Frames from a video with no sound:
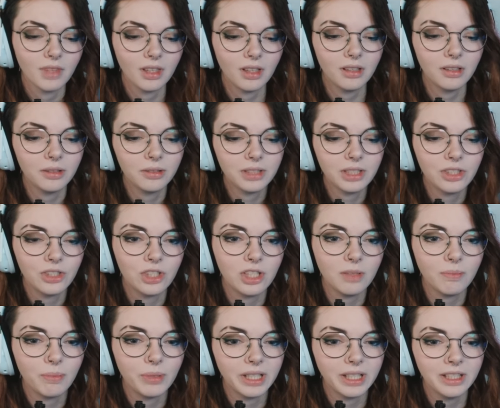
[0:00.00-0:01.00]
Oh, did she
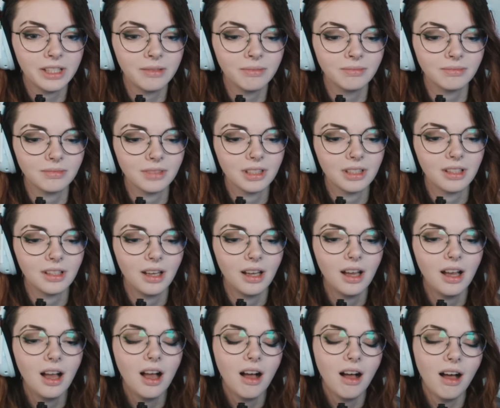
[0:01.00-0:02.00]
bring him?
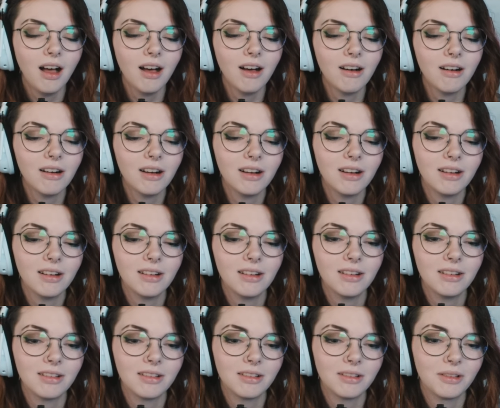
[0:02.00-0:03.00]

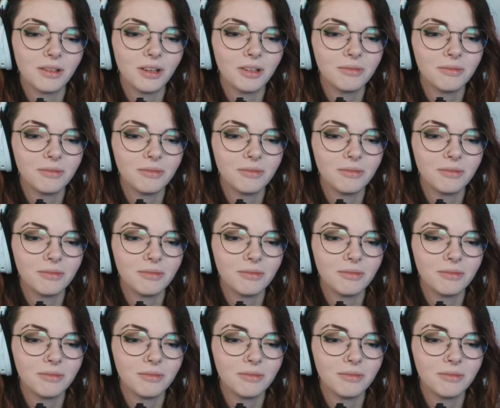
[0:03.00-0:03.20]
Oh,